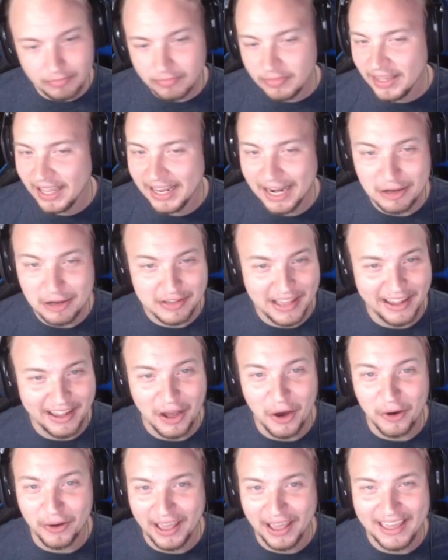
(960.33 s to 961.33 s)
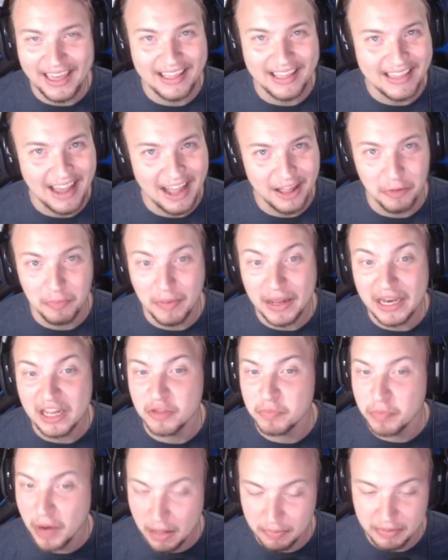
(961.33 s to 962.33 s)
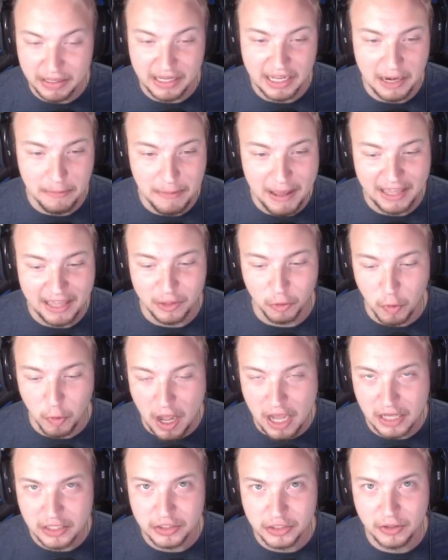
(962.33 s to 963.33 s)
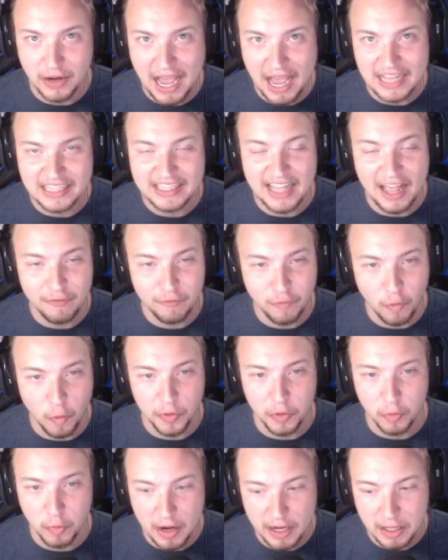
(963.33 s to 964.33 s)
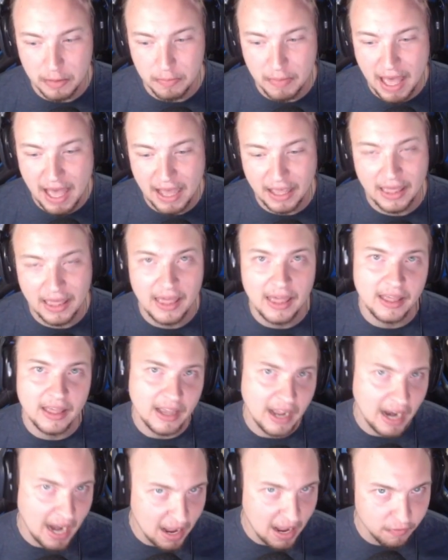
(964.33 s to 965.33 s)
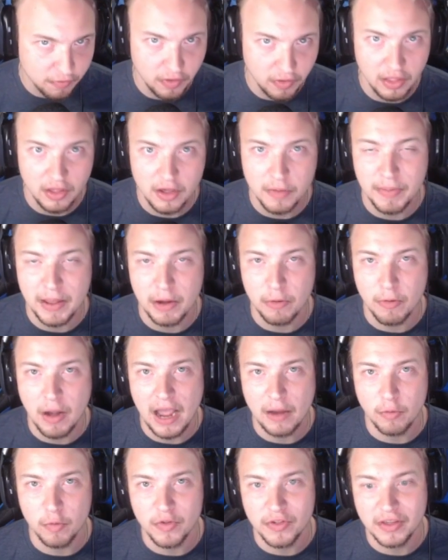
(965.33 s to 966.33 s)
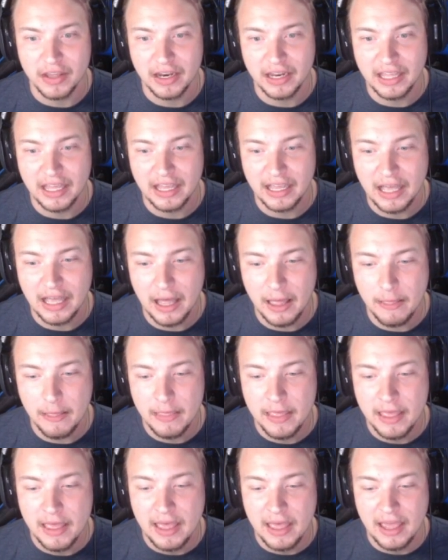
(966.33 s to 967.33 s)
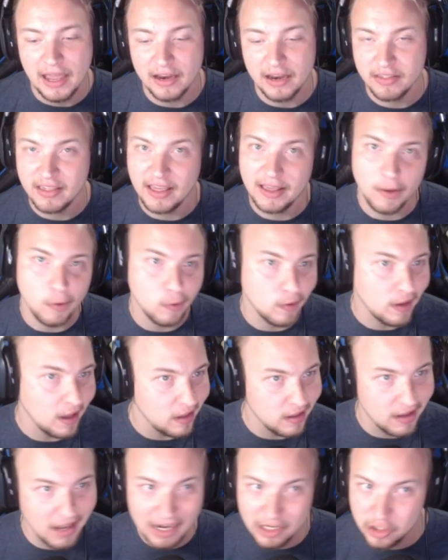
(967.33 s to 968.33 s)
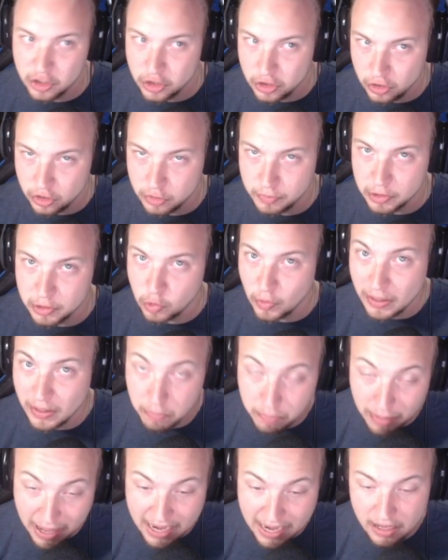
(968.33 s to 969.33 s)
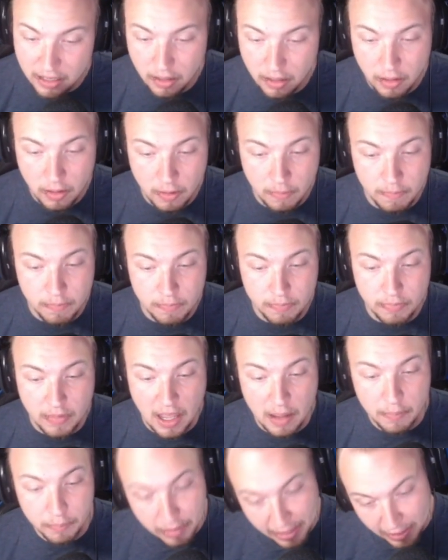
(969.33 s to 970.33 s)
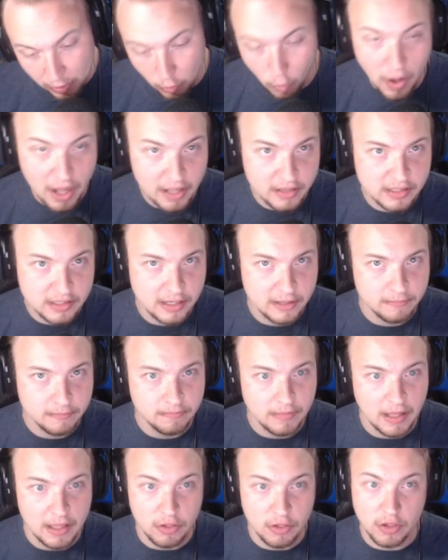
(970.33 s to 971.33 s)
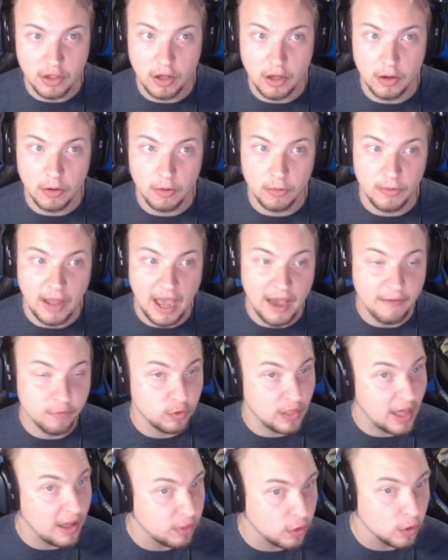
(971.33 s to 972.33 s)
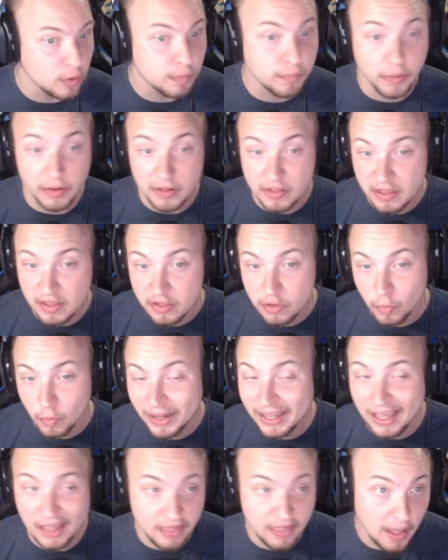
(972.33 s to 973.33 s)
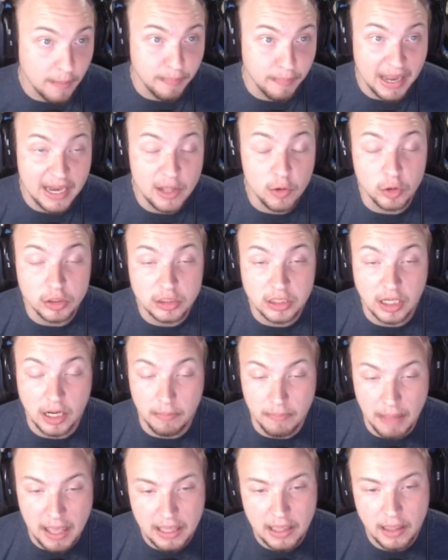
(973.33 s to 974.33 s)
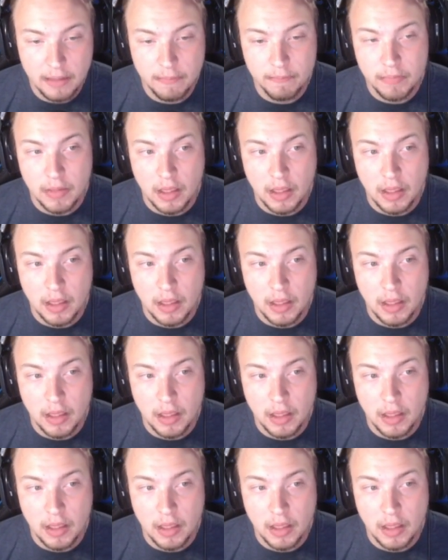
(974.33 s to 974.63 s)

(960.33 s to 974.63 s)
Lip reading: and I was like, okay, yeah, Tyler Beatty's probably going to make the roster as that fourth running back. Kind of had a feeling P. Ryan was going to get cut. And it's like, okay, you got to choose between Beatty and Blake Watson. And so after that third preseason week, I thought Beatty was going to make it.